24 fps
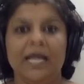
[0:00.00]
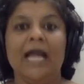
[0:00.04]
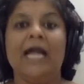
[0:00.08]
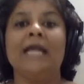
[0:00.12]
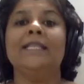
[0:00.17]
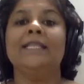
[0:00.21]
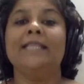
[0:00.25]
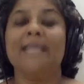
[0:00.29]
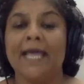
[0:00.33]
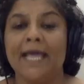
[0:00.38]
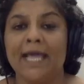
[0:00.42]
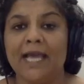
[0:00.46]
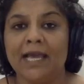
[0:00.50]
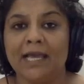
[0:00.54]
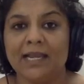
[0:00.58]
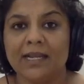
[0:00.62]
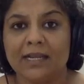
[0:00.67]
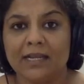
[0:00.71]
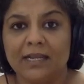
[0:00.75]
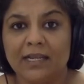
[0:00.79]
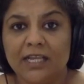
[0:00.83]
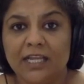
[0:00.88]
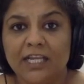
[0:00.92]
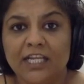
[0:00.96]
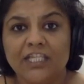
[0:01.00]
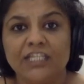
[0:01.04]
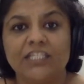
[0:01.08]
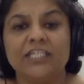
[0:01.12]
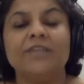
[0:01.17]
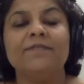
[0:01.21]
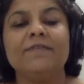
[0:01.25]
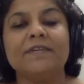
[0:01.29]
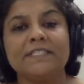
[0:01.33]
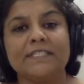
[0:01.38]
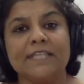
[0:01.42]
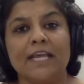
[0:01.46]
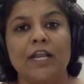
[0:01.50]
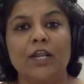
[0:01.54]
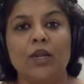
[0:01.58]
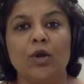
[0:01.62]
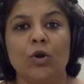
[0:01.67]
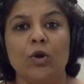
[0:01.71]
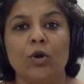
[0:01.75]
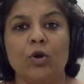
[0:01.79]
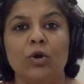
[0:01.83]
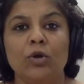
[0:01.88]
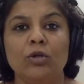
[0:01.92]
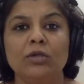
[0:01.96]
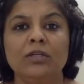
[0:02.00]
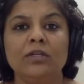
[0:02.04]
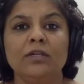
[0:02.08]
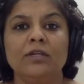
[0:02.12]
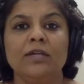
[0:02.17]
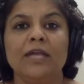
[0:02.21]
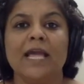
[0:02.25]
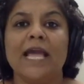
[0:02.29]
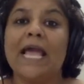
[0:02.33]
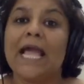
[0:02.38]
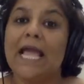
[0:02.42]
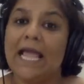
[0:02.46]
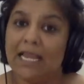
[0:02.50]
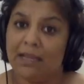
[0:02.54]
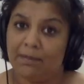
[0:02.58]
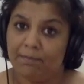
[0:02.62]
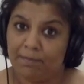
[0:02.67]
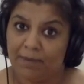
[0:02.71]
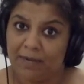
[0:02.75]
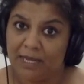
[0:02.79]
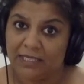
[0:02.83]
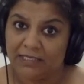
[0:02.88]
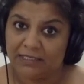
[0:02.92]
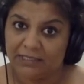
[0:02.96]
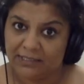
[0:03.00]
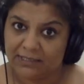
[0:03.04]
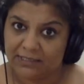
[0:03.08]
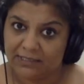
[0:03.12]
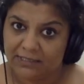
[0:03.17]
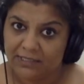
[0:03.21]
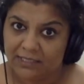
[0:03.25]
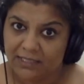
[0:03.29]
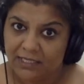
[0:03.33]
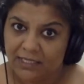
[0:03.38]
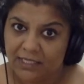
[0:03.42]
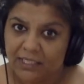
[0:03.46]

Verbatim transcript: And there she was alone, helpless.